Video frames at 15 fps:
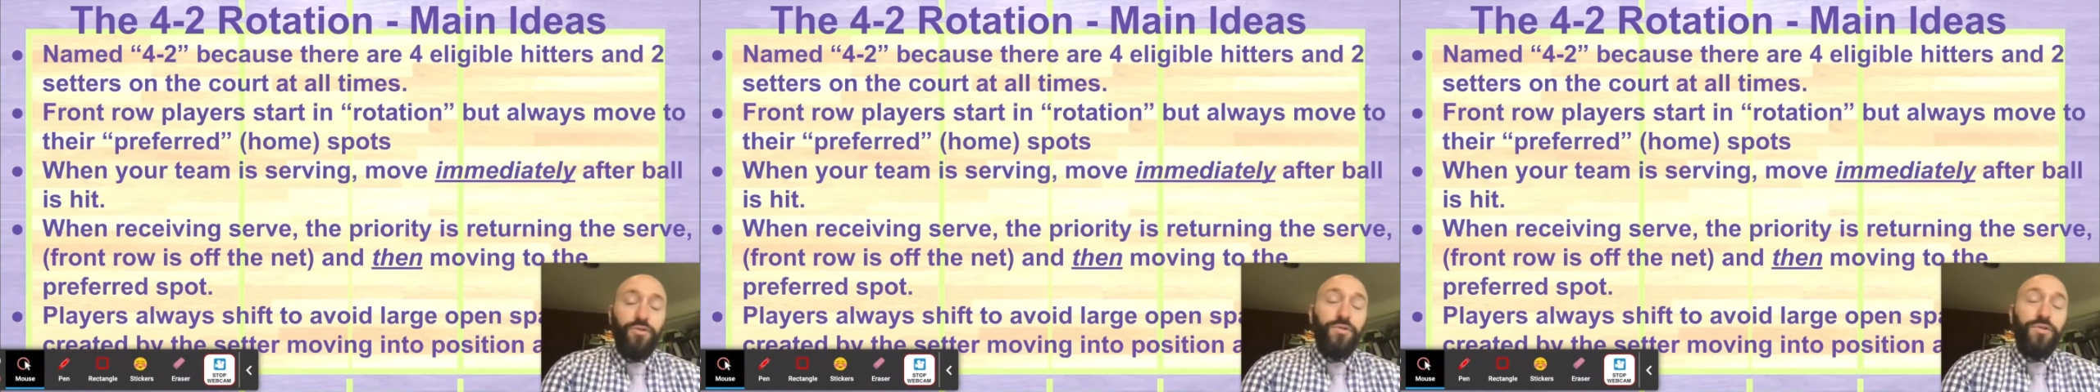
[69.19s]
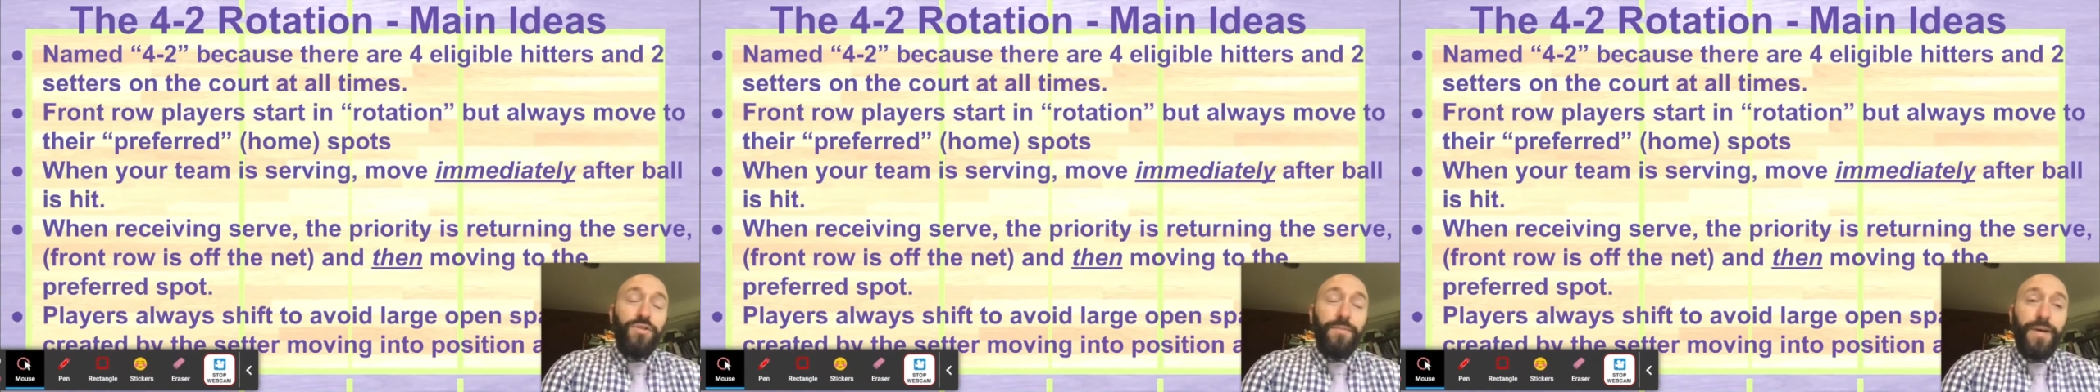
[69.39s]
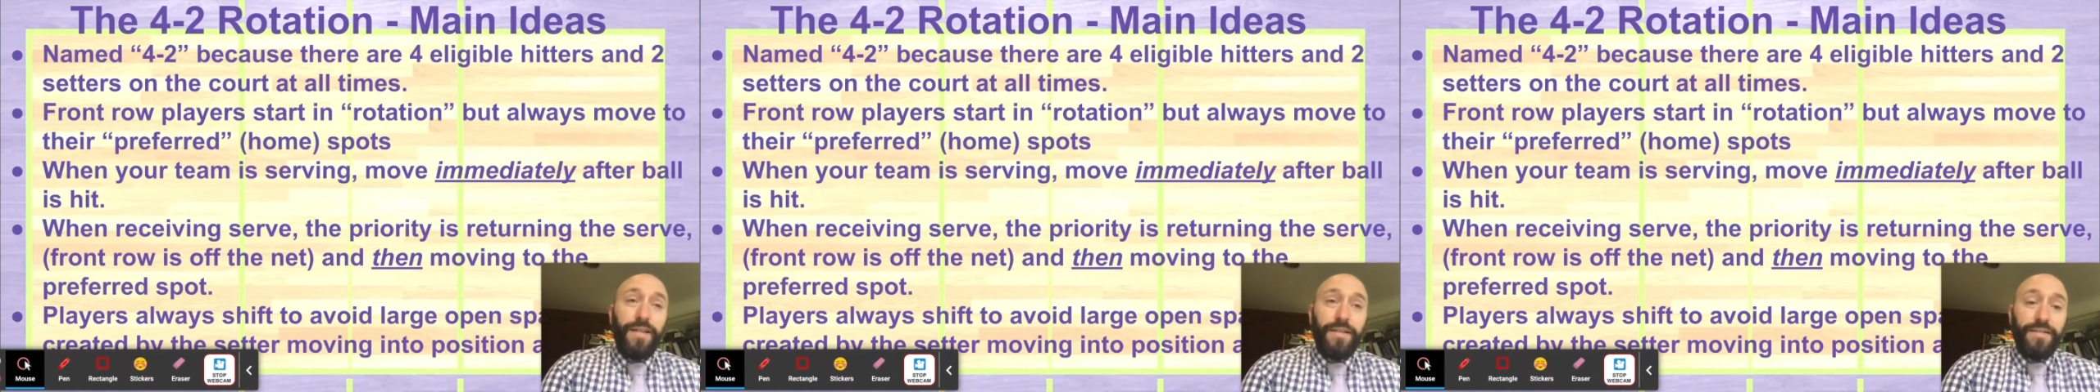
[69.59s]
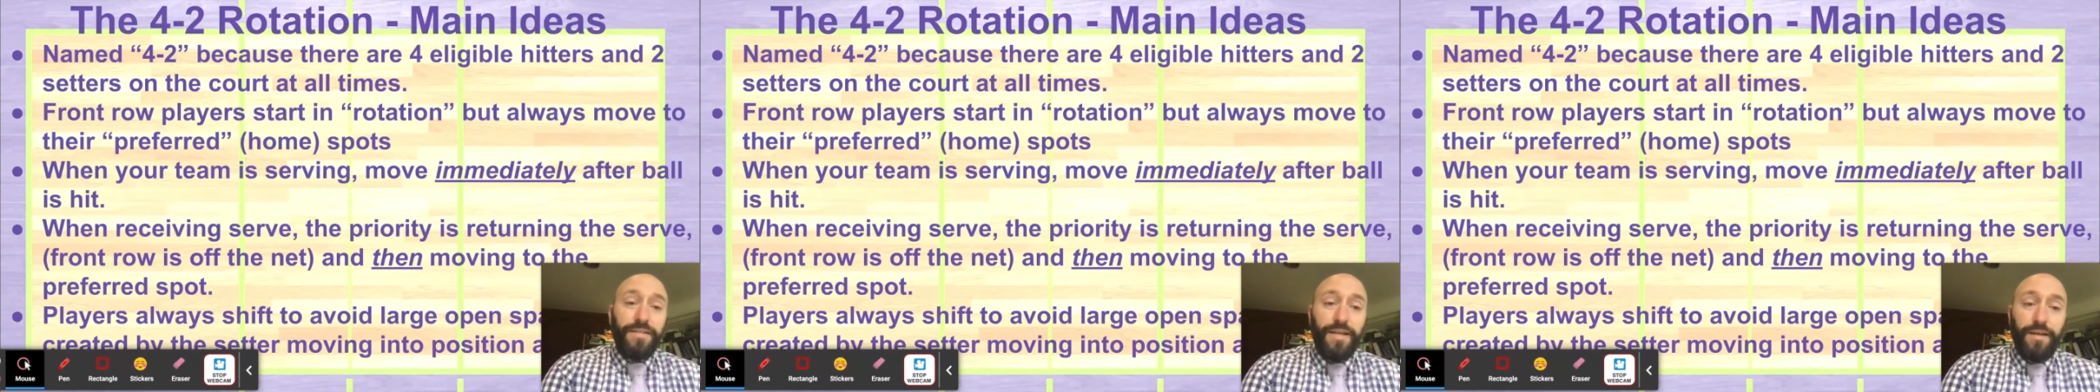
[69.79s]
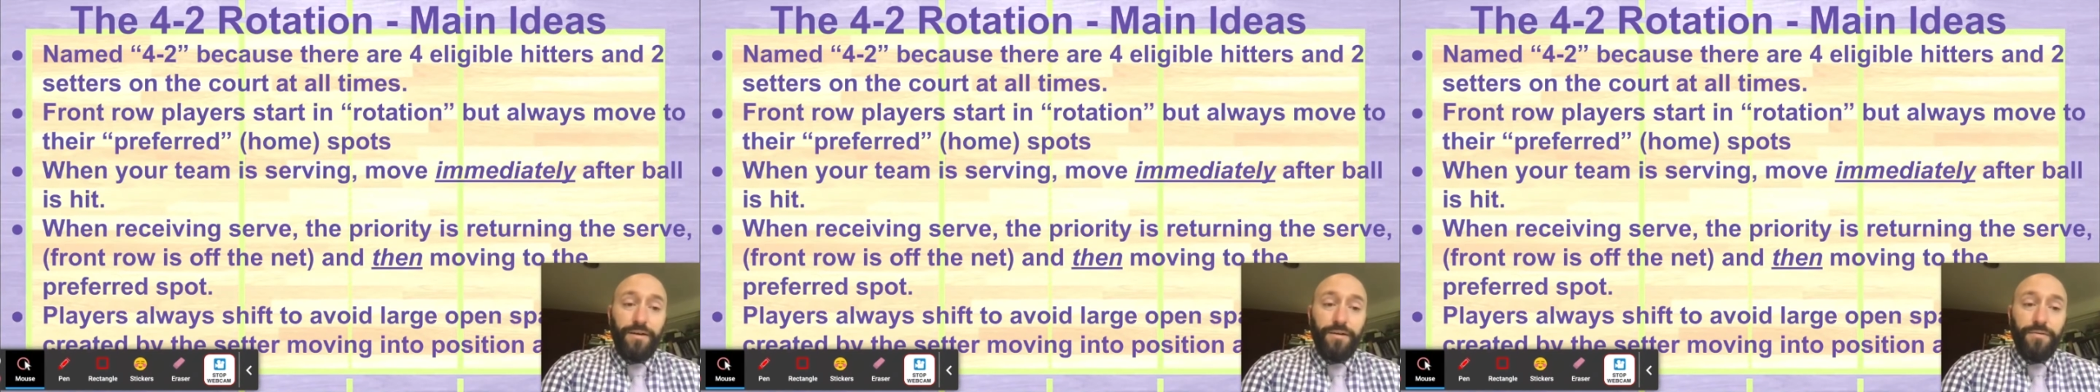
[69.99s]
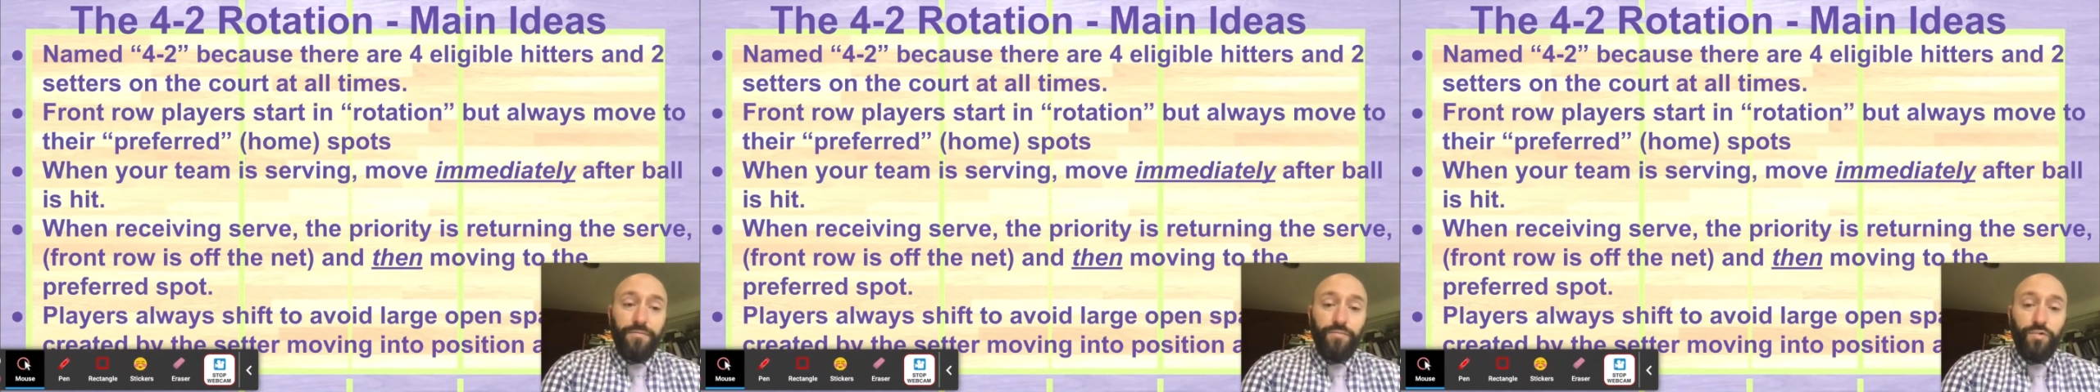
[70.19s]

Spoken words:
usually by the setter